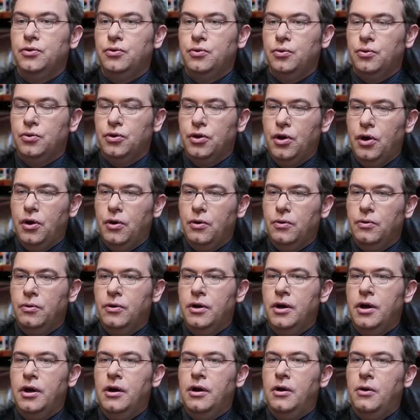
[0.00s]
to know
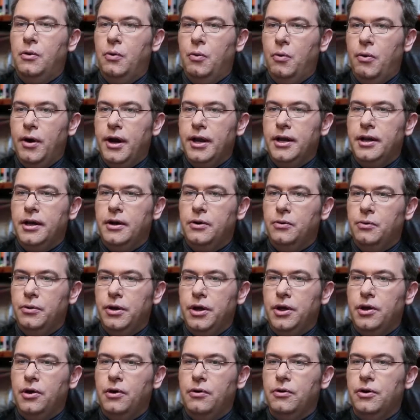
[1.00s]
when are
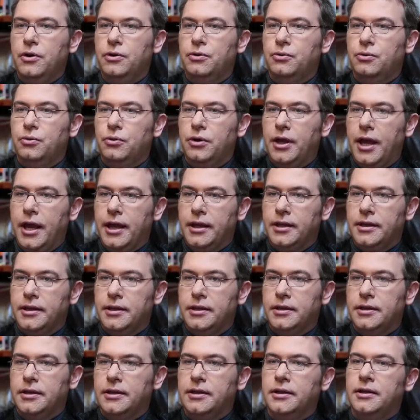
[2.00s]
we going to
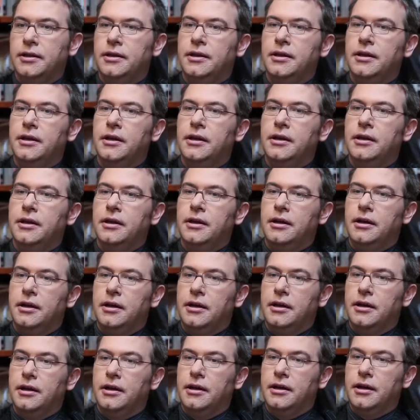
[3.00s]
get
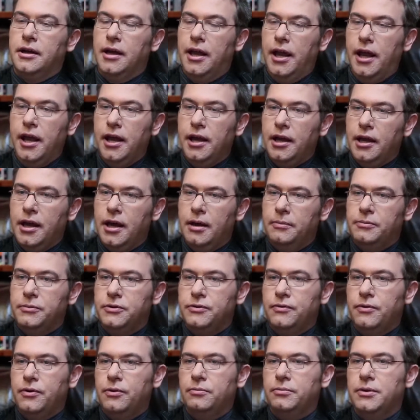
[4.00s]

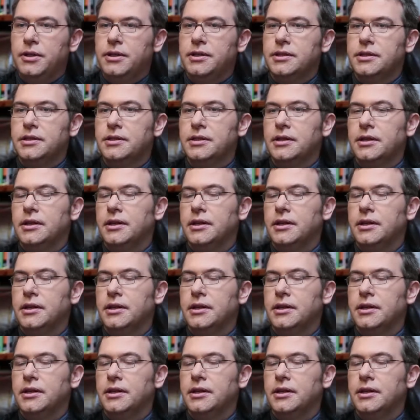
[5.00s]
incomes from this